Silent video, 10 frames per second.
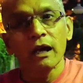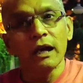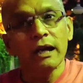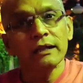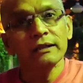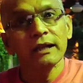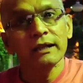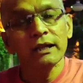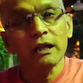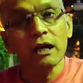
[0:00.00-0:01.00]
And
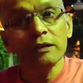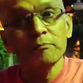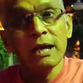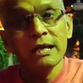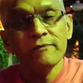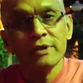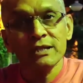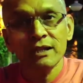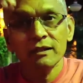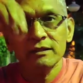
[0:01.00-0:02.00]
getting
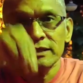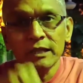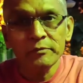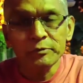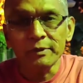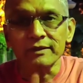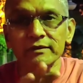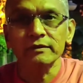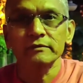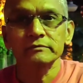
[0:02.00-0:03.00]
unmanifested in the same space.